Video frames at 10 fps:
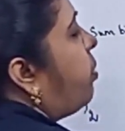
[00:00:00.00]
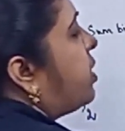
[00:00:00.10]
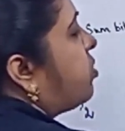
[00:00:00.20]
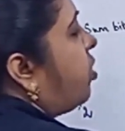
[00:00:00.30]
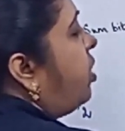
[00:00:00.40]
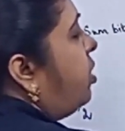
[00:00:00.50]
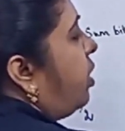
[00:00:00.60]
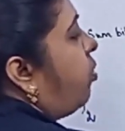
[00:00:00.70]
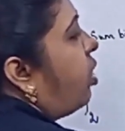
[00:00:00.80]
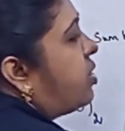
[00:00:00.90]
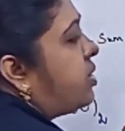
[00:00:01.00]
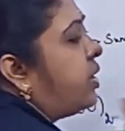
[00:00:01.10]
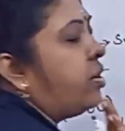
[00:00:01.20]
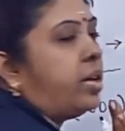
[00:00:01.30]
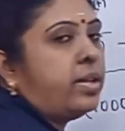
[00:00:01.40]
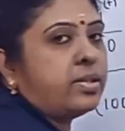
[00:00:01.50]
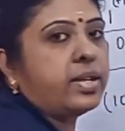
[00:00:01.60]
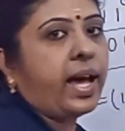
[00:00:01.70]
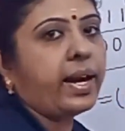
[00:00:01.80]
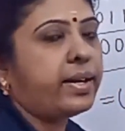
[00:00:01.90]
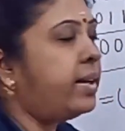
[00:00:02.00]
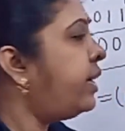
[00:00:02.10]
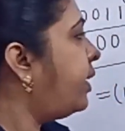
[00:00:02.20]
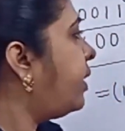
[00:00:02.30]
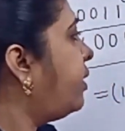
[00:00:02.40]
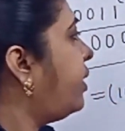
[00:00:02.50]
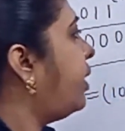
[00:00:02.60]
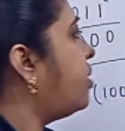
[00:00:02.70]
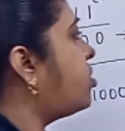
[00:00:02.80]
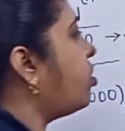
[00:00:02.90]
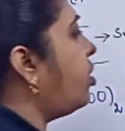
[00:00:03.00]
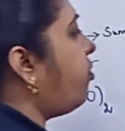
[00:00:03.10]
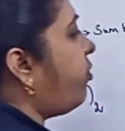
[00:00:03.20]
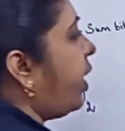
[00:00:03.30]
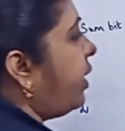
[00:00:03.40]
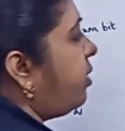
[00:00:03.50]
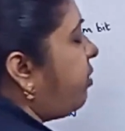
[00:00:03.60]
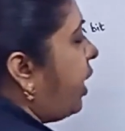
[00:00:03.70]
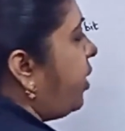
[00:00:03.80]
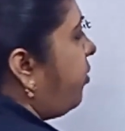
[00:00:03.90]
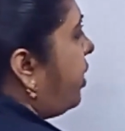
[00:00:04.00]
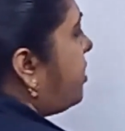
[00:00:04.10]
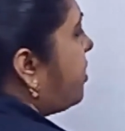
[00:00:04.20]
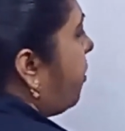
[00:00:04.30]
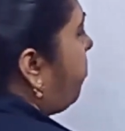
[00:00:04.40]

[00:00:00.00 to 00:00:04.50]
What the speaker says: plus 1, the 1 0 is directly written here. So the final value is